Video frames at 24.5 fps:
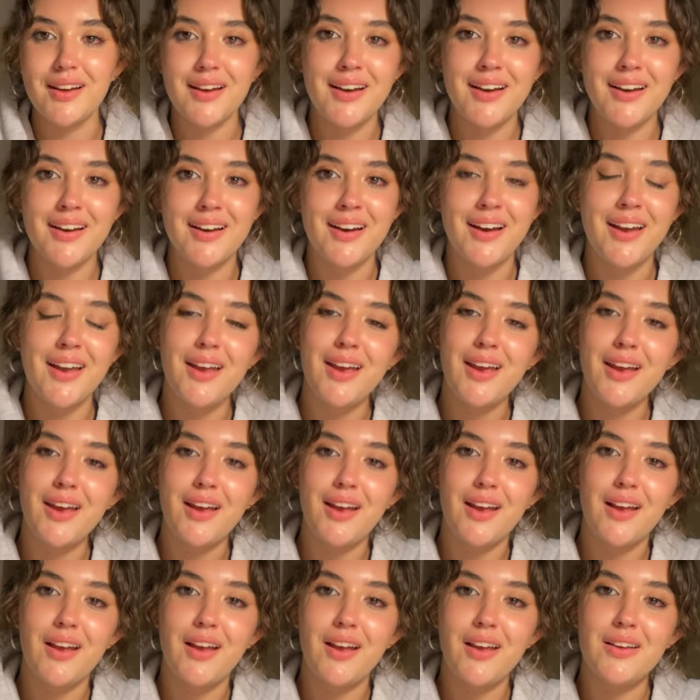
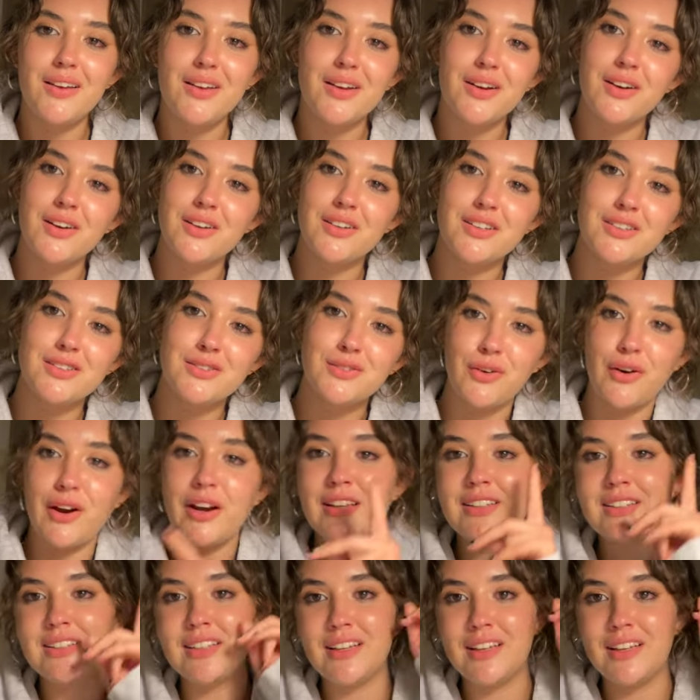you're just
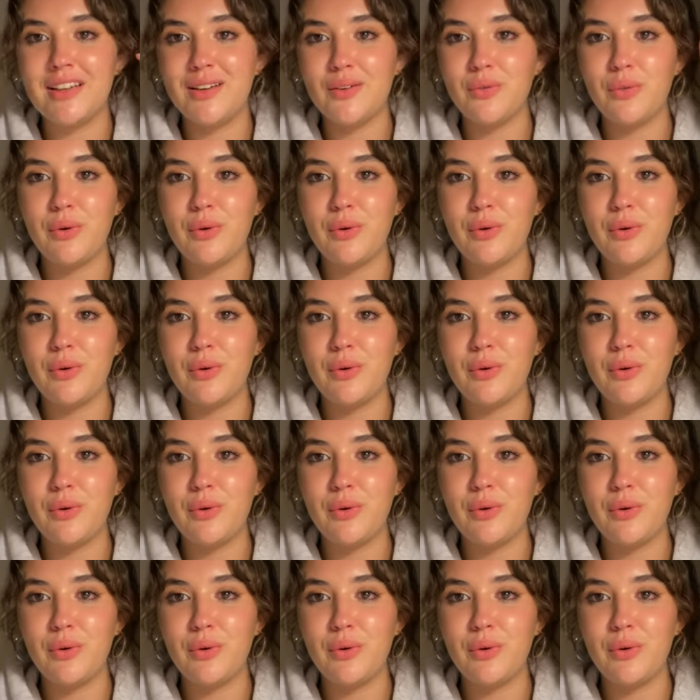crazy.